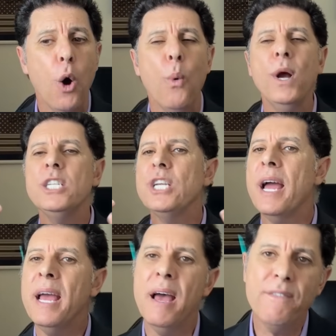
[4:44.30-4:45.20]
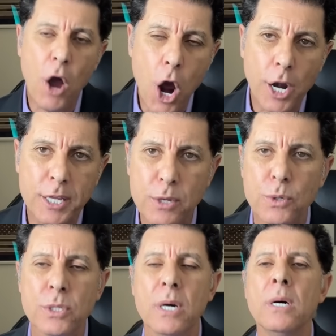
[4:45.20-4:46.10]
which I have
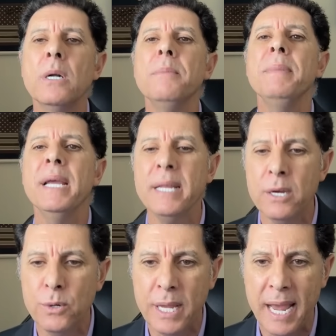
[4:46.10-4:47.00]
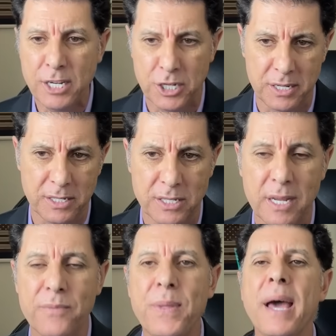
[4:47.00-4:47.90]
argued on many occasions
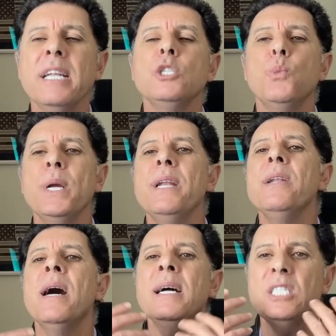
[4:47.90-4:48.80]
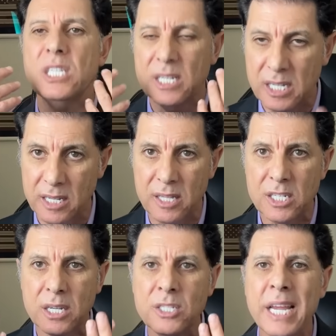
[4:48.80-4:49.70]
that it will not succeed.
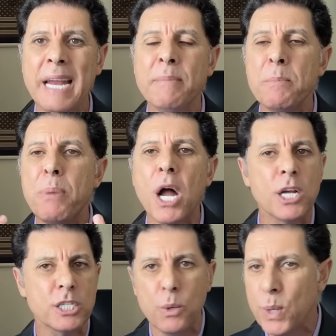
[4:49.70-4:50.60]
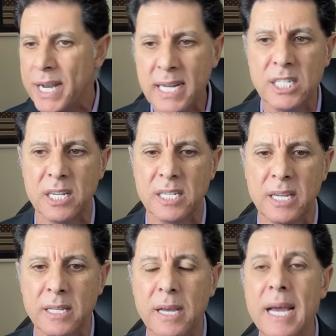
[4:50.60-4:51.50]
This containment policy will not
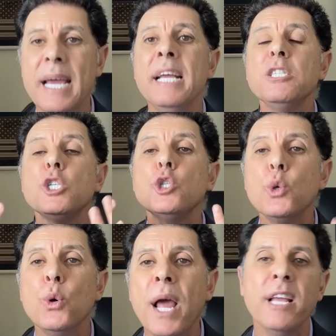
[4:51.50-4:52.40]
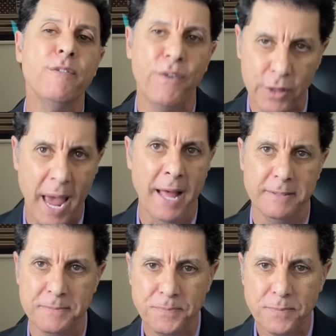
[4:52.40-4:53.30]
succeed. It's too late for that.